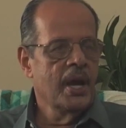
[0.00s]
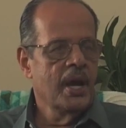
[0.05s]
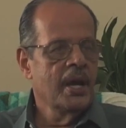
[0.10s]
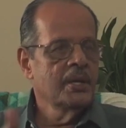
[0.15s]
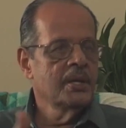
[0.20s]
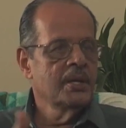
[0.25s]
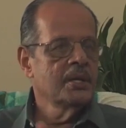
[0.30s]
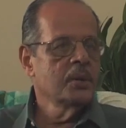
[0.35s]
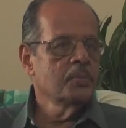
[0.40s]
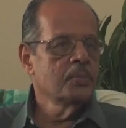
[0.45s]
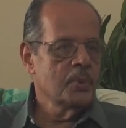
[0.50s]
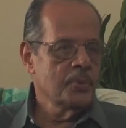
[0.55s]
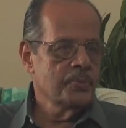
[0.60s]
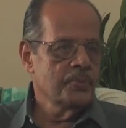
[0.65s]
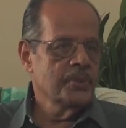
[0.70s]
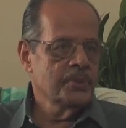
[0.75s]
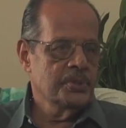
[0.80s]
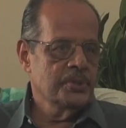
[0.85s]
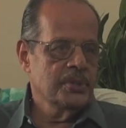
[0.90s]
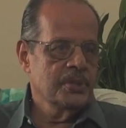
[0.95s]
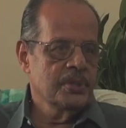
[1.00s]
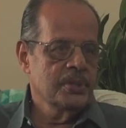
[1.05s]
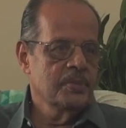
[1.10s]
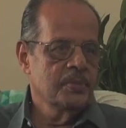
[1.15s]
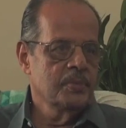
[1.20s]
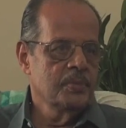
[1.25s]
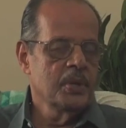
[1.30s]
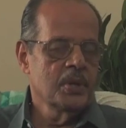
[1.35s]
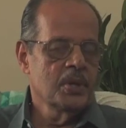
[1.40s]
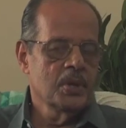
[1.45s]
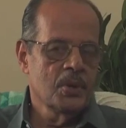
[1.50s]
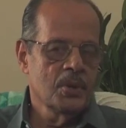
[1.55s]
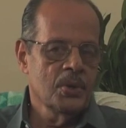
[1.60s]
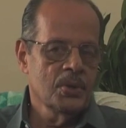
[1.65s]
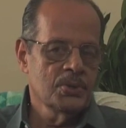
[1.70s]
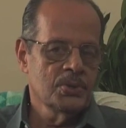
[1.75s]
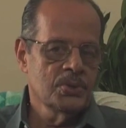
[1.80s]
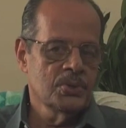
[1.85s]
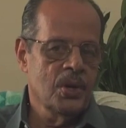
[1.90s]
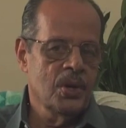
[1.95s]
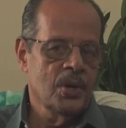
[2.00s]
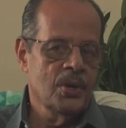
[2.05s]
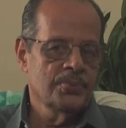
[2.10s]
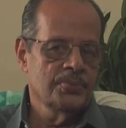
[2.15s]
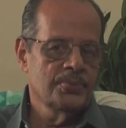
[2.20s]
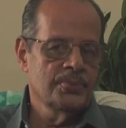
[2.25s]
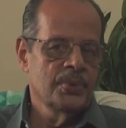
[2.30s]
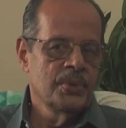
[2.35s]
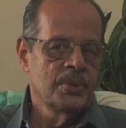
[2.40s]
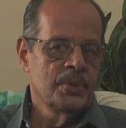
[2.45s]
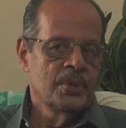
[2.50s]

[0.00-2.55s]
and in the profession because of